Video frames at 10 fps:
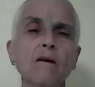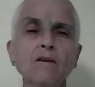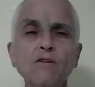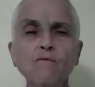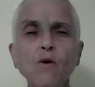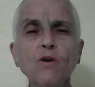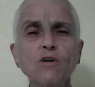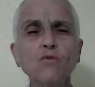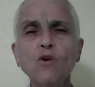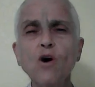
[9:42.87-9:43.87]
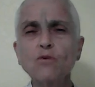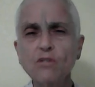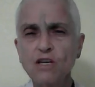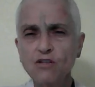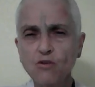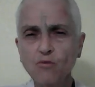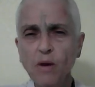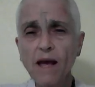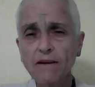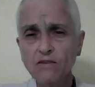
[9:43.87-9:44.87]
The devotee who knows these two
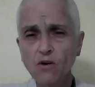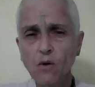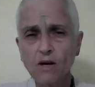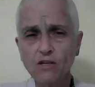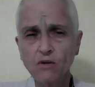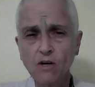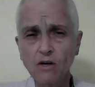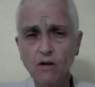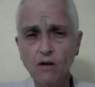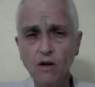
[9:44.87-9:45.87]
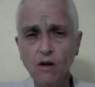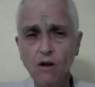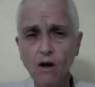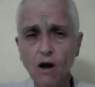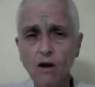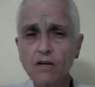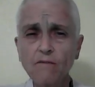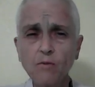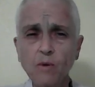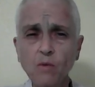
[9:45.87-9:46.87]
paths, O Arjuna, are
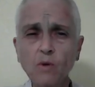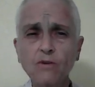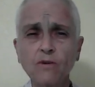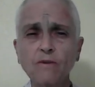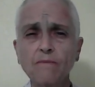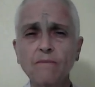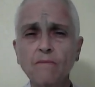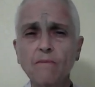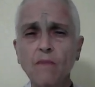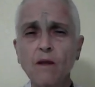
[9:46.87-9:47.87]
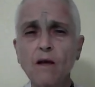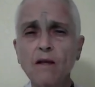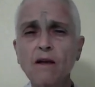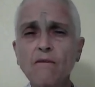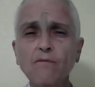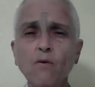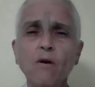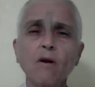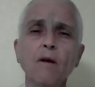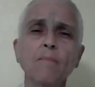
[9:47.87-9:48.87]
never bewildered.
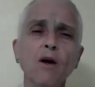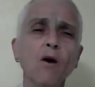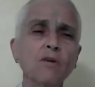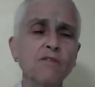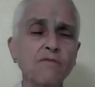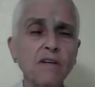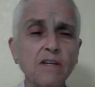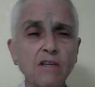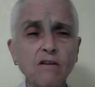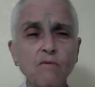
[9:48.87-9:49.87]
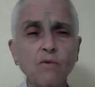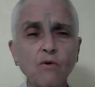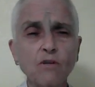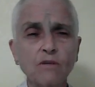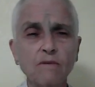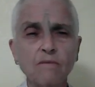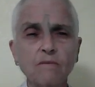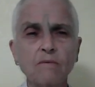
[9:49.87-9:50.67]
Therefore, be always fixed in devotion.